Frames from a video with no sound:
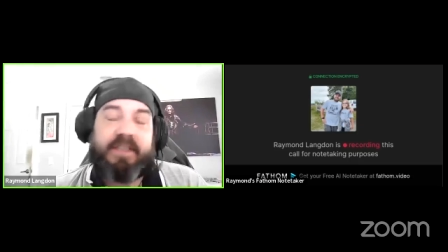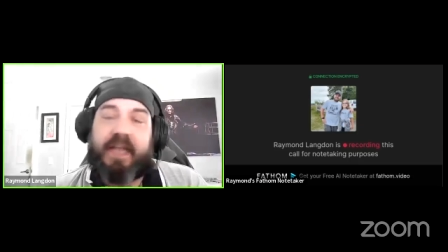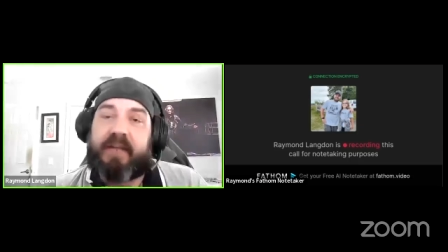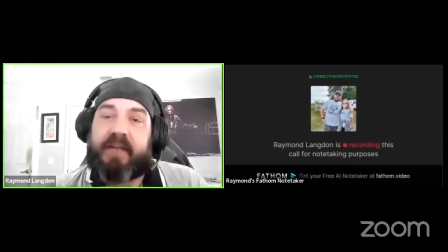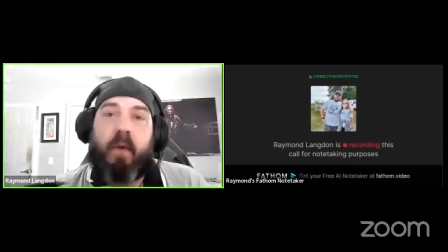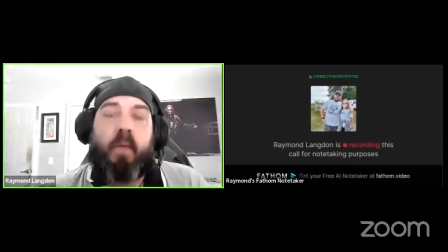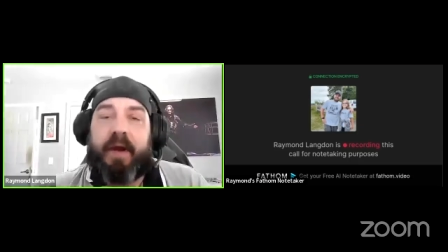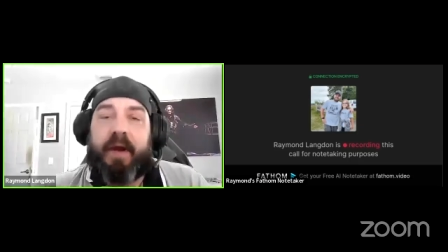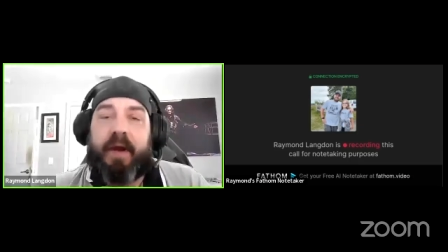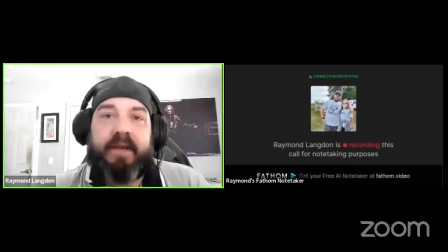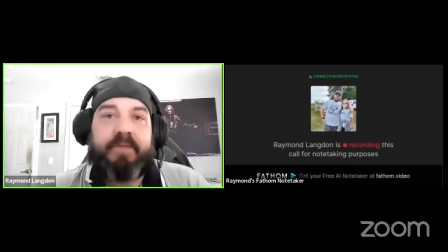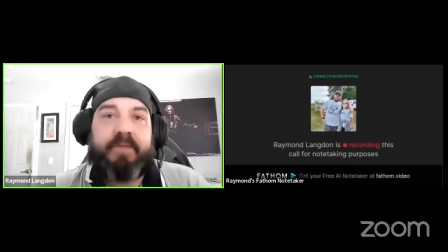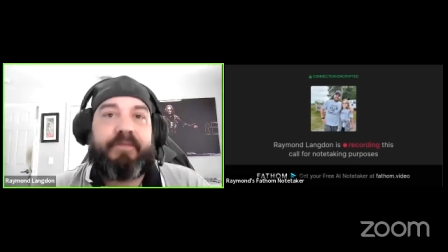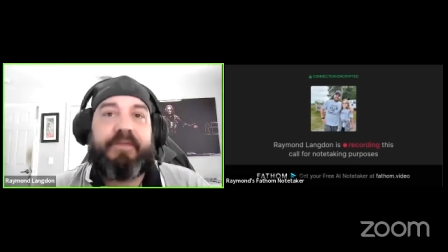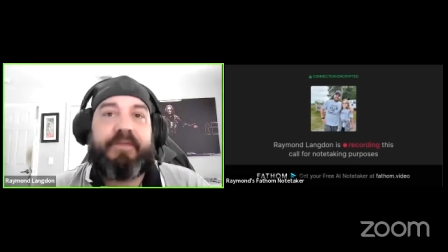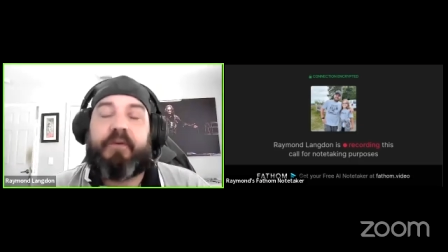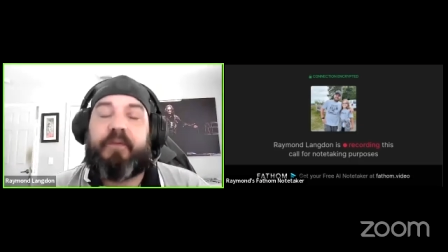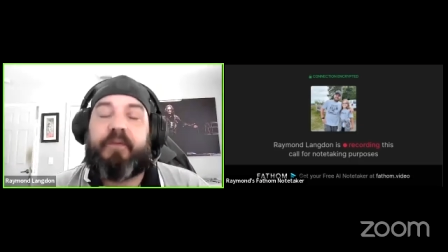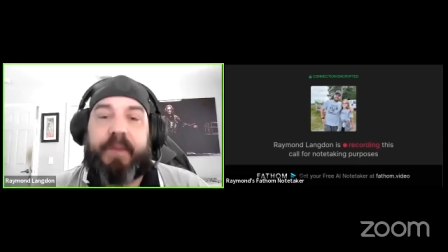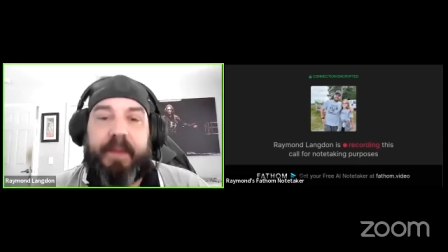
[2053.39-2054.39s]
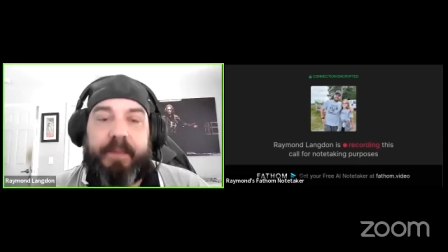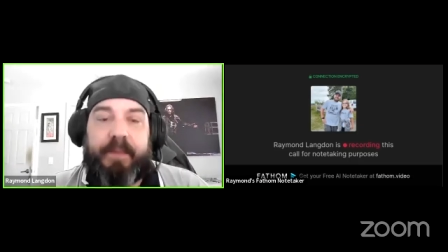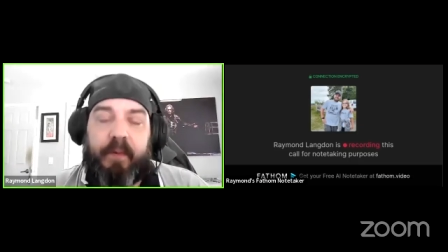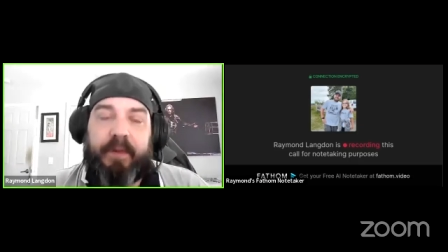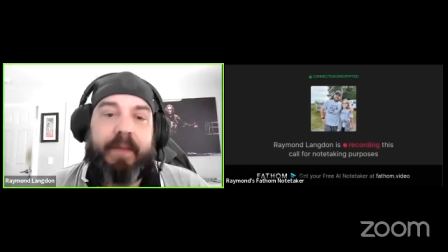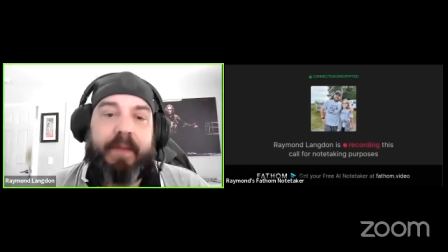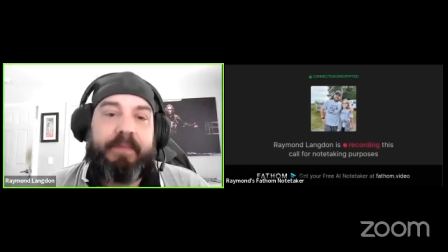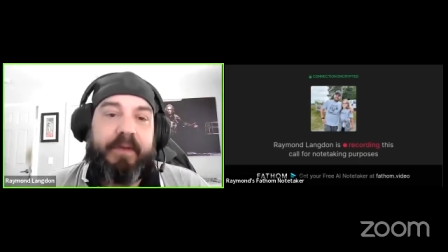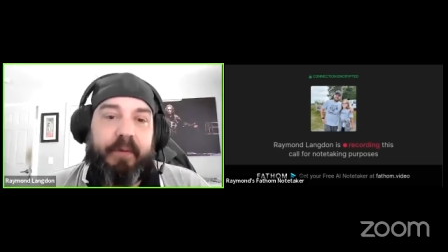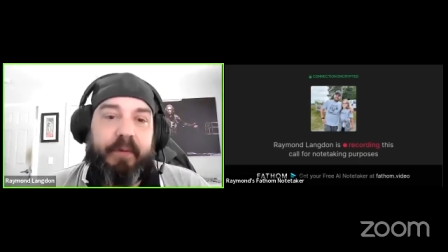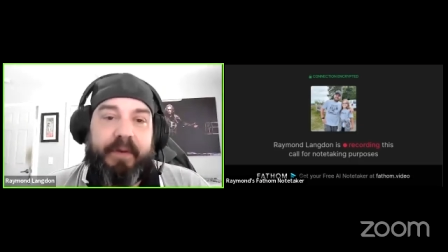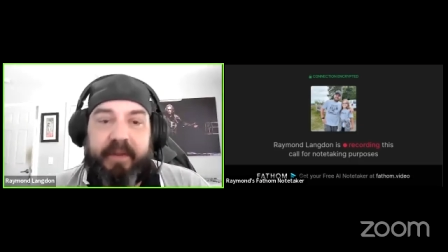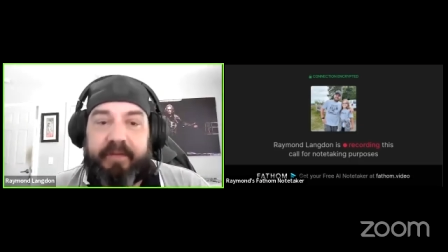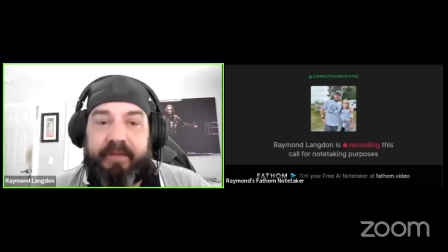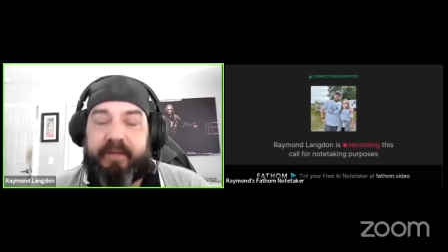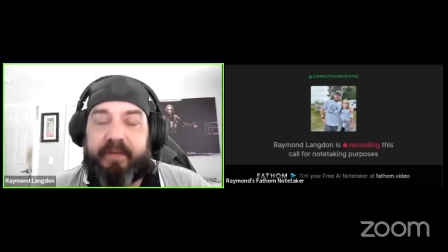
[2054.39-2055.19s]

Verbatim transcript: I don't want to confuse people when I'm doing these.